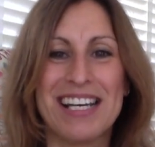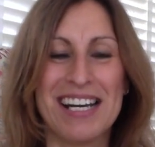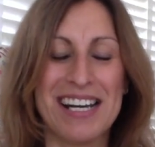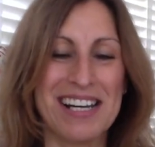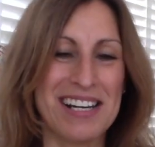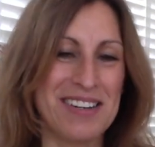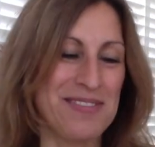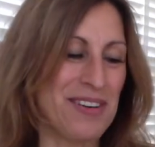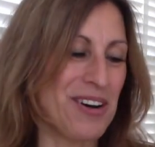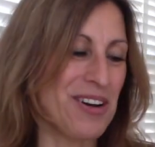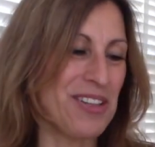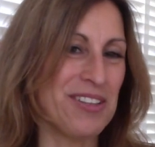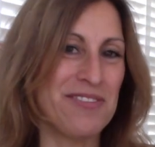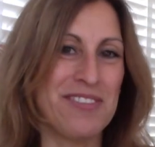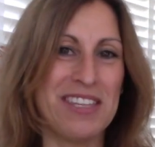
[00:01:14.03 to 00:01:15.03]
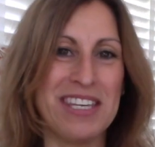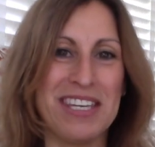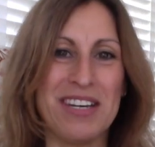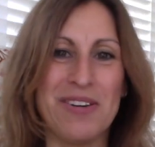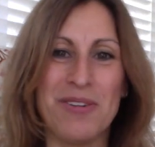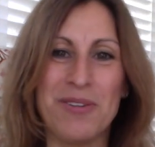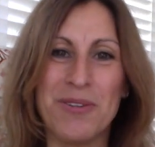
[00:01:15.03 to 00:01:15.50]
um, all of
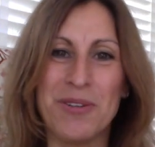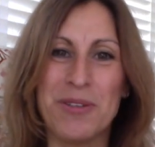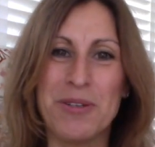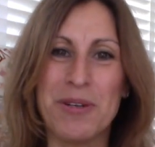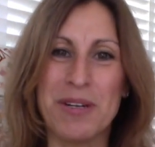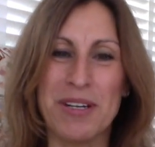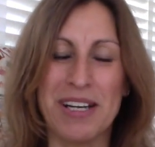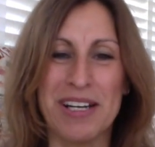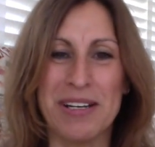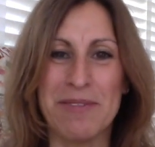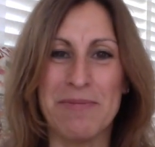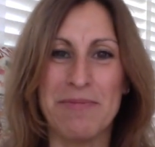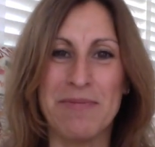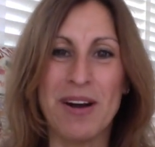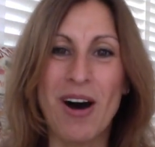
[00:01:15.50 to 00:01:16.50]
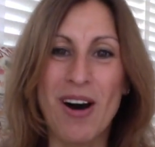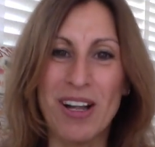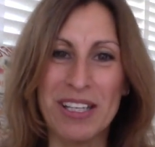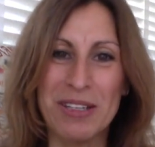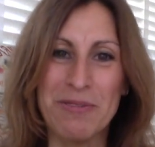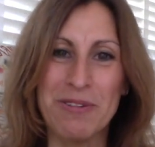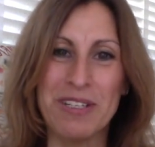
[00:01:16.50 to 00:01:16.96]
the old um,
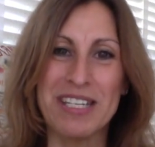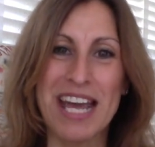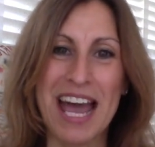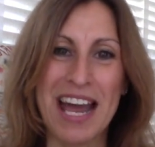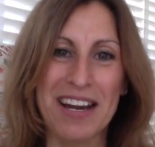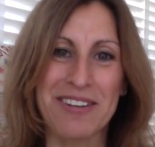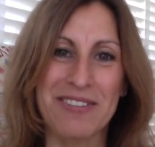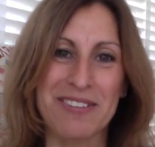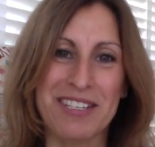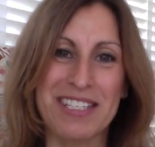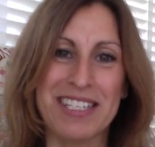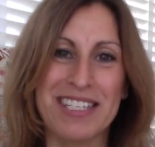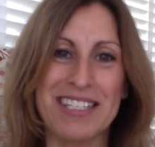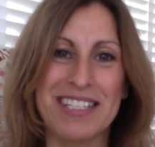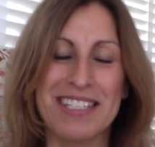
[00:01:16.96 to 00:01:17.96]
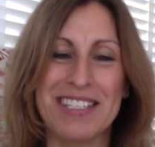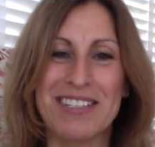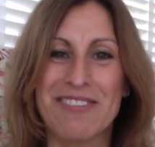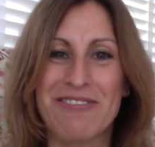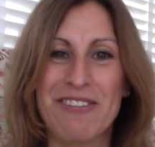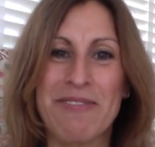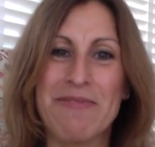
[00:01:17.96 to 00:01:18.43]
Hollywood actresses
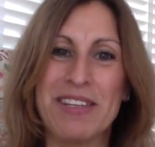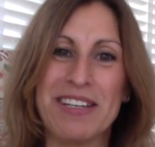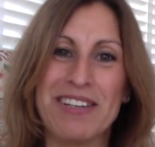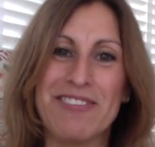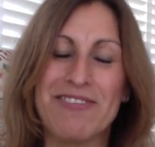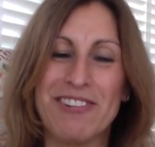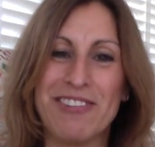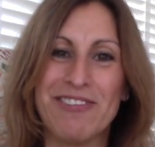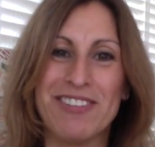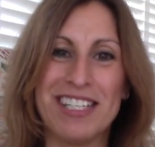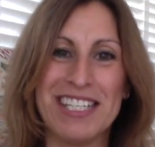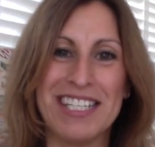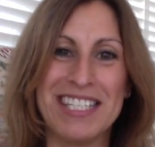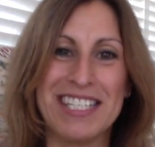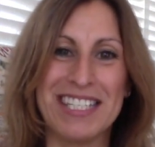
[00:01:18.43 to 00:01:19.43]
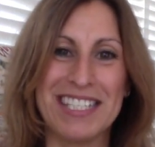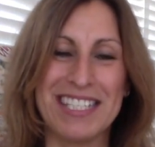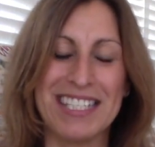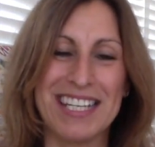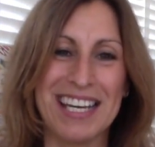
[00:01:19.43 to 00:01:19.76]
from the 50s and,